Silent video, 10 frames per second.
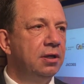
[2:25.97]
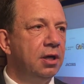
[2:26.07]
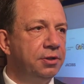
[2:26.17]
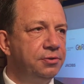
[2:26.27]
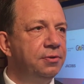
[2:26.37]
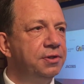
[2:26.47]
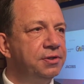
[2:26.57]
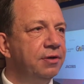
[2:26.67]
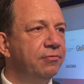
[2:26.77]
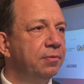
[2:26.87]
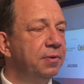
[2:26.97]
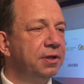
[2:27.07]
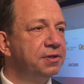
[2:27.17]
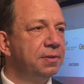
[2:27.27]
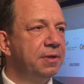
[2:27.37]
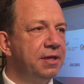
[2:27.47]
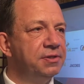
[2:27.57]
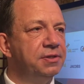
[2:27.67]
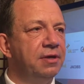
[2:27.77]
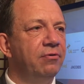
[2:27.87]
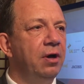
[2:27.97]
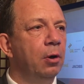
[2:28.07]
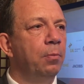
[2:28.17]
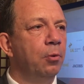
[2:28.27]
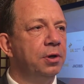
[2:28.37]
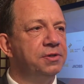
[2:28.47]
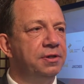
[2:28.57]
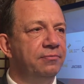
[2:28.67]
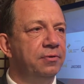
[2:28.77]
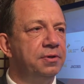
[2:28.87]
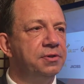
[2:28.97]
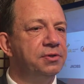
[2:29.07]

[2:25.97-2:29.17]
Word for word: country is different, but in some cases every airport is different.